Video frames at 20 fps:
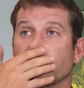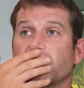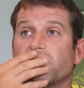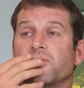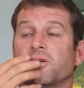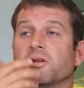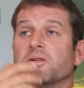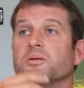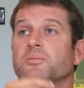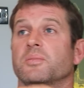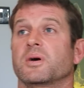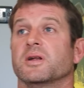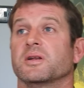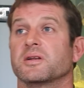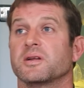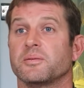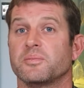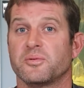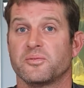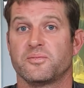on the
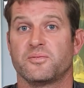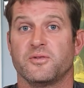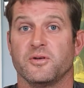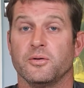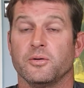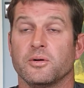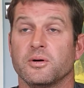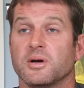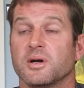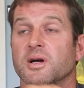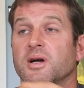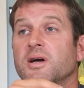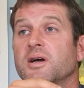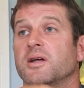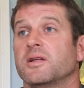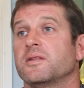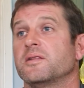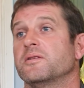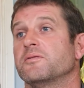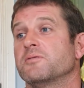Monday before
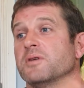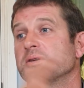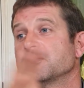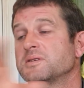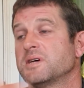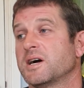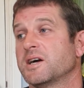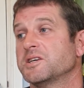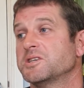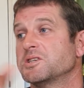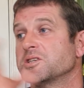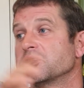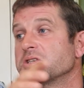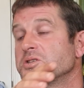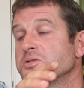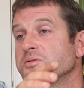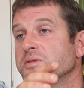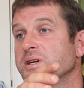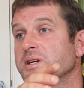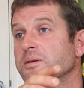the rotations
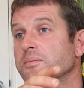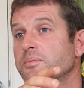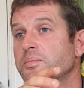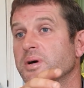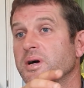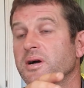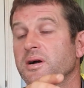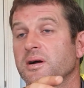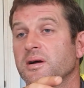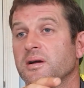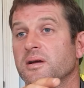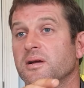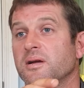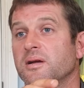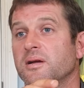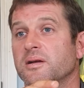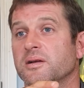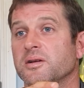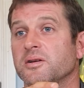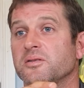you're in, but
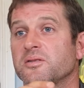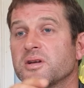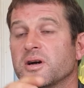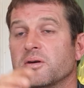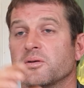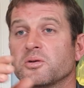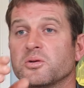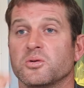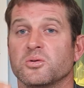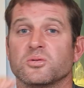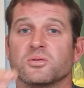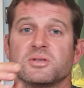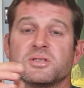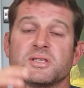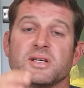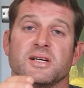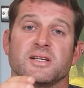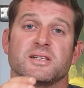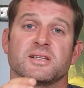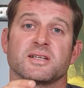you don't all
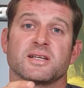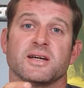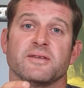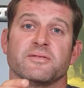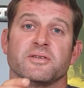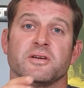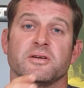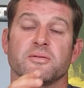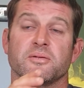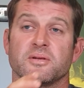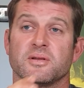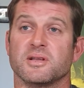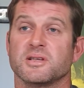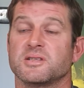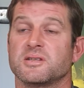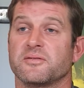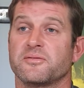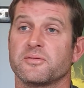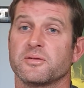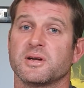stay together. There's
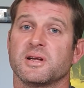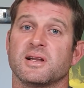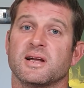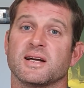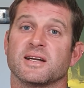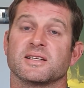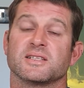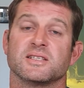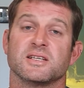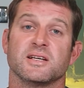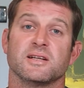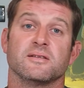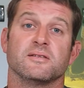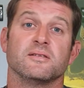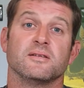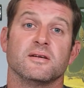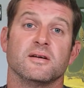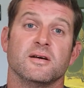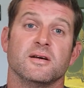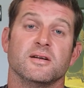the 3 lakes in
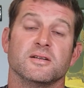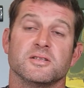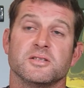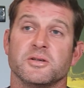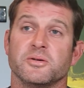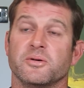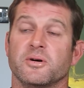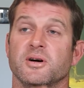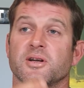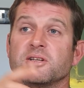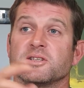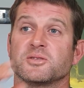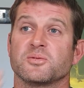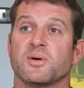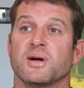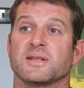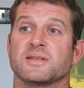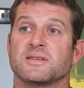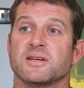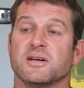2 islands,
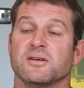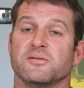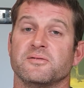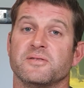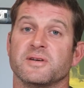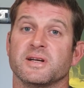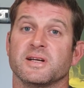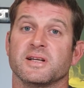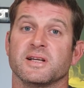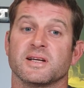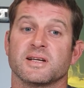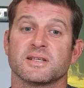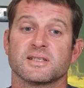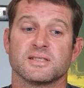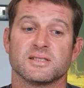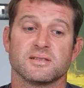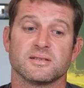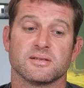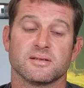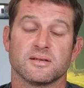Wagtail,
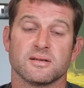Phoenix.